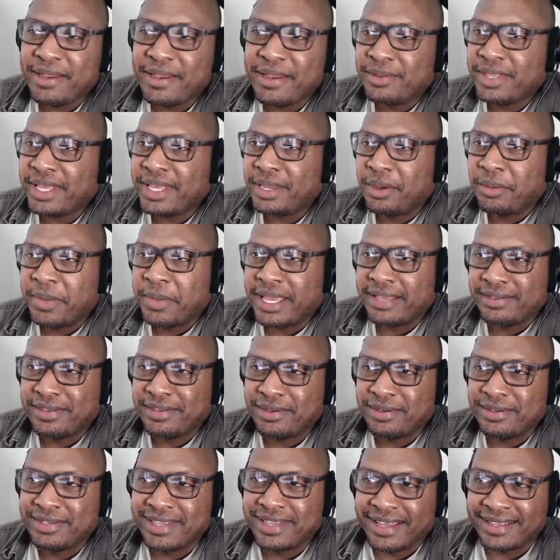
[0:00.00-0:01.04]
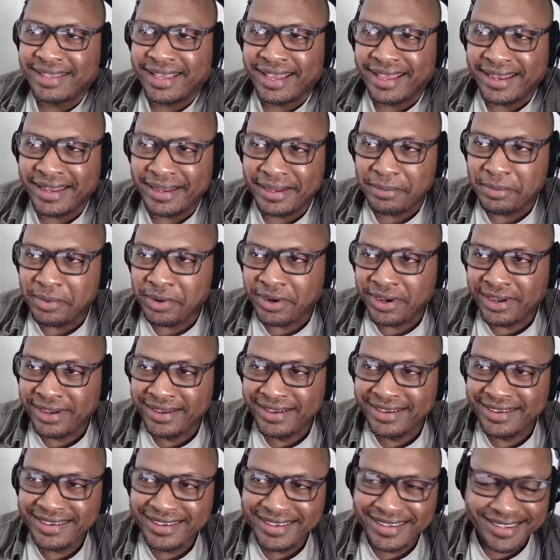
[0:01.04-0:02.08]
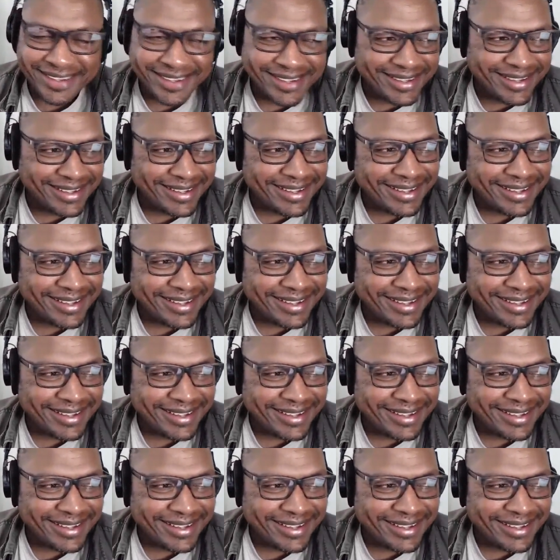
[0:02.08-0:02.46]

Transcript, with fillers: they don't make dudes like that anymore. yeah, they